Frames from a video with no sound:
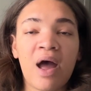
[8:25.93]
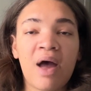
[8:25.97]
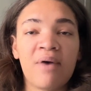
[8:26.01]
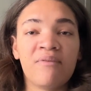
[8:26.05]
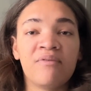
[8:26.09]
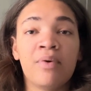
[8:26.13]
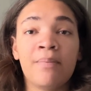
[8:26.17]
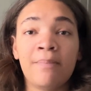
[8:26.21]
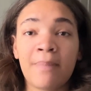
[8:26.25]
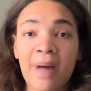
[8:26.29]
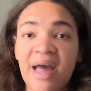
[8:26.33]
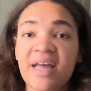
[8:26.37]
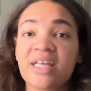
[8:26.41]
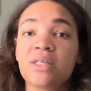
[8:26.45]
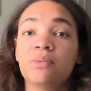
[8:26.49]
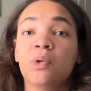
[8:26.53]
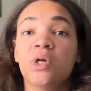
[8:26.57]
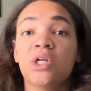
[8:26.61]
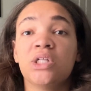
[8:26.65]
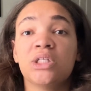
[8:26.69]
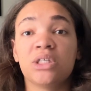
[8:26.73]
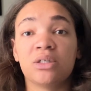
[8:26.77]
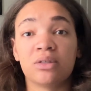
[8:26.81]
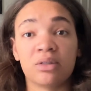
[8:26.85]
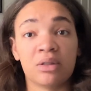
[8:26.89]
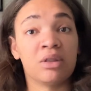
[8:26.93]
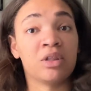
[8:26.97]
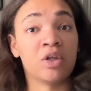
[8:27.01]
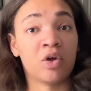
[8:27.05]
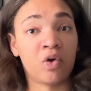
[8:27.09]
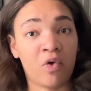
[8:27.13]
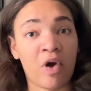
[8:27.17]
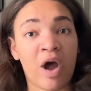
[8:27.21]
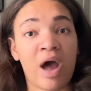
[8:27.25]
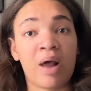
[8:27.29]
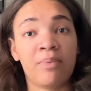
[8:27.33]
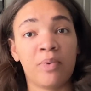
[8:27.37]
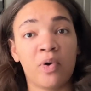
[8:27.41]
my experience, the
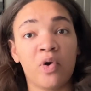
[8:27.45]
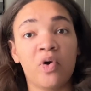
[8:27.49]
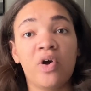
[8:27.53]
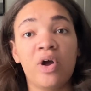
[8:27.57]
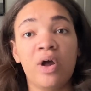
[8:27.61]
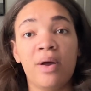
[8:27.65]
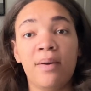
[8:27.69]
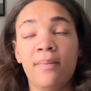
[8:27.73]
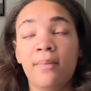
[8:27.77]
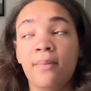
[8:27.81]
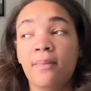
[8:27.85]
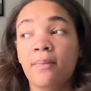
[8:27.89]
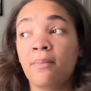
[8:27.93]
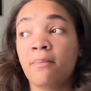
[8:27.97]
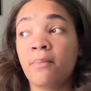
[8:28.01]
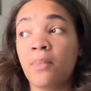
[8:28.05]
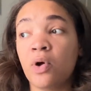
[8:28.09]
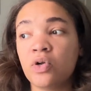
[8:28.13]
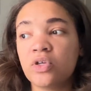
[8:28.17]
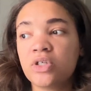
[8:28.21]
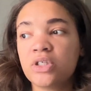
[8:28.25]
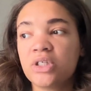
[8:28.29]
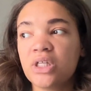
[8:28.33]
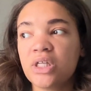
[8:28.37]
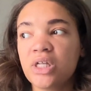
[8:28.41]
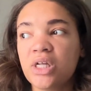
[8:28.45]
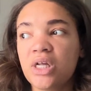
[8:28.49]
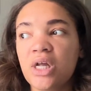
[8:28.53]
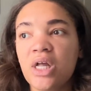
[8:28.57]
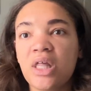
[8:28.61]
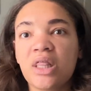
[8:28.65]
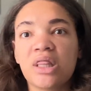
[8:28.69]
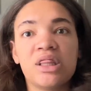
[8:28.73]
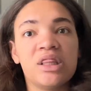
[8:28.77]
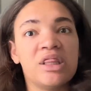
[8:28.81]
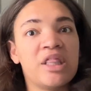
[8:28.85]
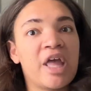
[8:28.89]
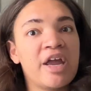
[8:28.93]
grad program mostly,
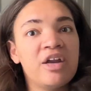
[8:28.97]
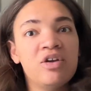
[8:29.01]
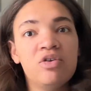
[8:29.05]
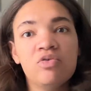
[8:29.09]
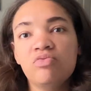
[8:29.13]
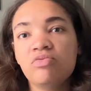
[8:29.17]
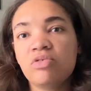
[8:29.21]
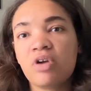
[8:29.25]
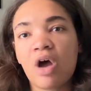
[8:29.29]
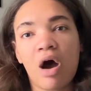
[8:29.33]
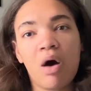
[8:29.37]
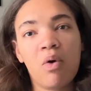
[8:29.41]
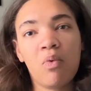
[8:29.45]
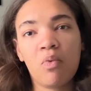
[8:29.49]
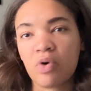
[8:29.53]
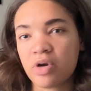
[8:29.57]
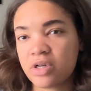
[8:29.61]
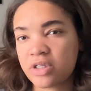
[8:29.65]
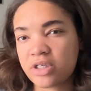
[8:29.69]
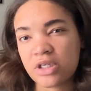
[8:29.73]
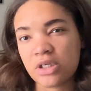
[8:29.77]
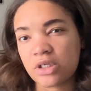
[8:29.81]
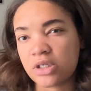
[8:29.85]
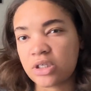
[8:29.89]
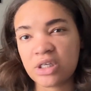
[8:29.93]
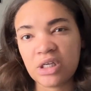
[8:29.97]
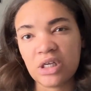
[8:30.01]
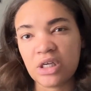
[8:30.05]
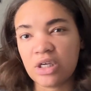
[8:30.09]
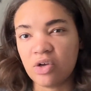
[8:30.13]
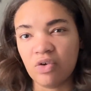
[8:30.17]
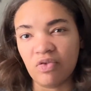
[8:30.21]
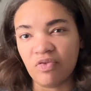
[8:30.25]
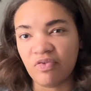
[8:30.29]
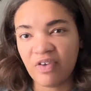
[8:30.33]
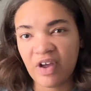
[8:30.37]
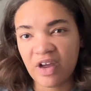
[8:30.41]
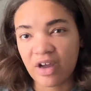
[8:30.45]
they do not want to see you
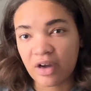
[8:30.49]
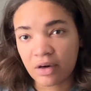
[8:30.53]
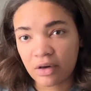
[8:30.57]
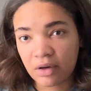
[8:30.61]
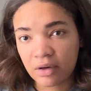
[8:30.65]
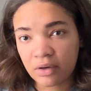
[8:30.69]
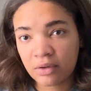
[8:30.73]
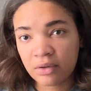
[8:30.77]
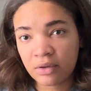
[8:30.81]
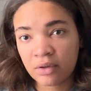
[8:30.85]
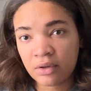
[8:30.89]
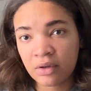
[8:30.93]
fail.